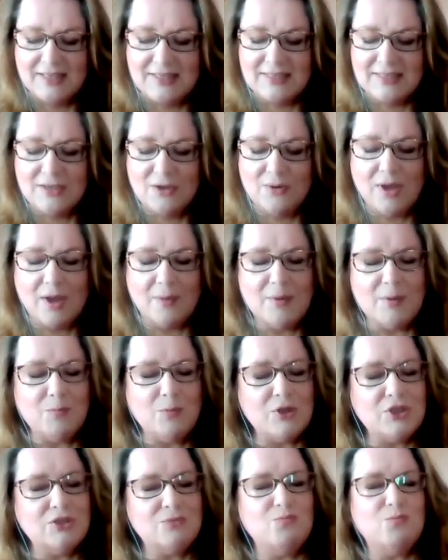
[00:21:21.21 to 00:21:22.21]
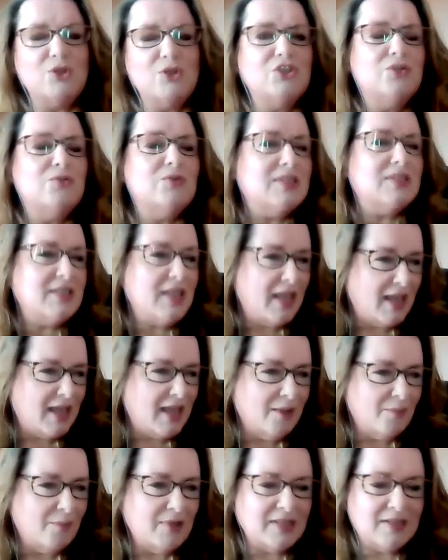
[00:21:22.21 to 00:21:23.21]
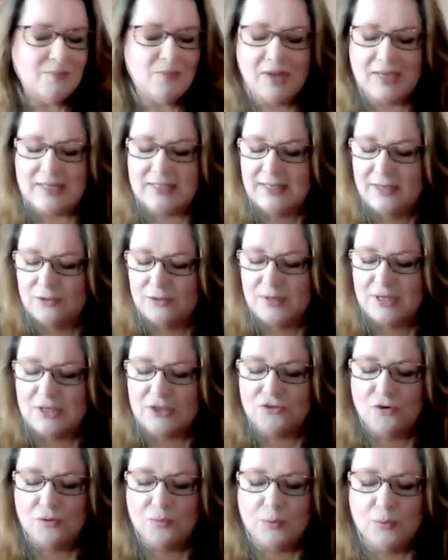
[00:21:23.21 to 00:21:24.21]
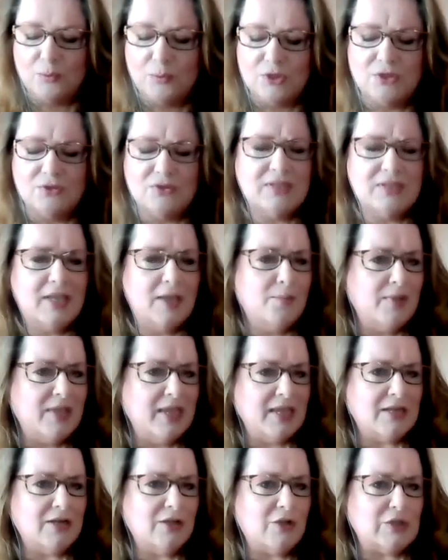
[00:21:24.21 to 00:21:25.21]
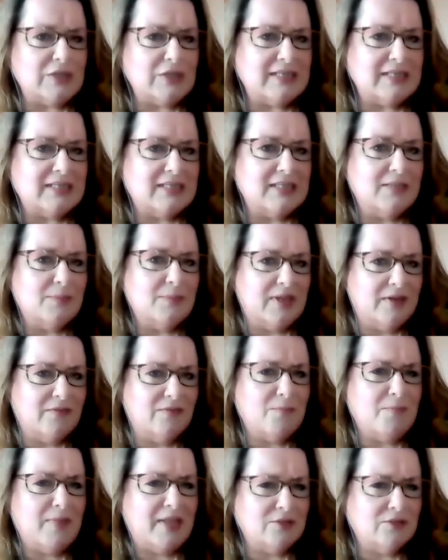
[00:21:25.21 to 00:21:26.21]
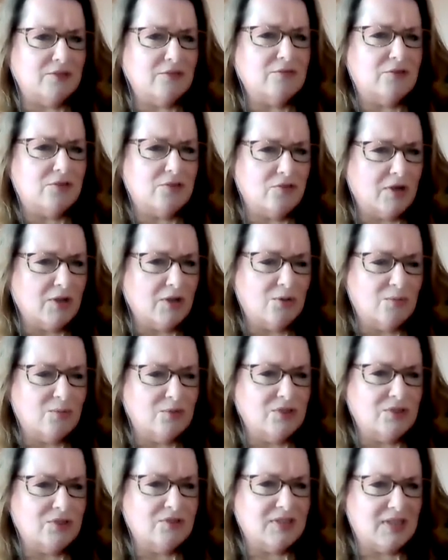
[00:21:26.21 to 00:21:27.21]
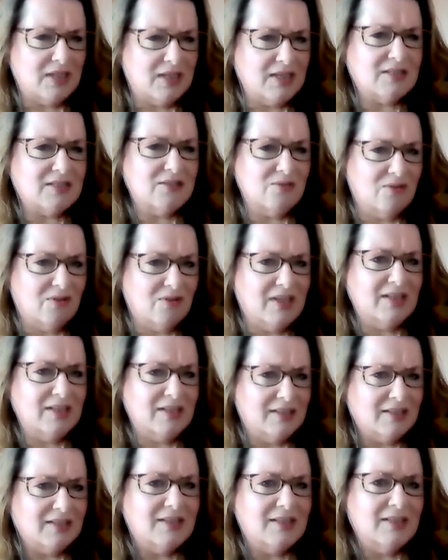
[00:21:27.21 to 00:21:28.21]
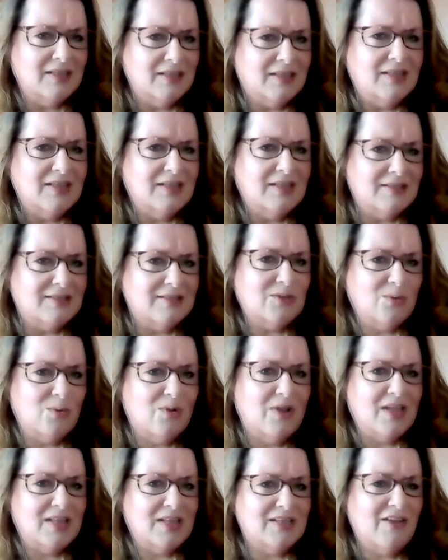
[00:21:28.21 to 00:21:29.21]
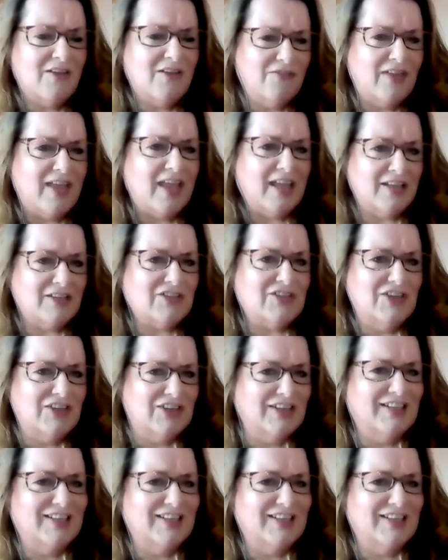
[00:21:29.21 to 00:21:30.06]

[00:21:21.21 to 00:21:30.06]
So I mean, would you say, I mean, it might sound a bit strong, but would you say being an artist is a bit of a mental struggle? Would you say it's quite a tough act?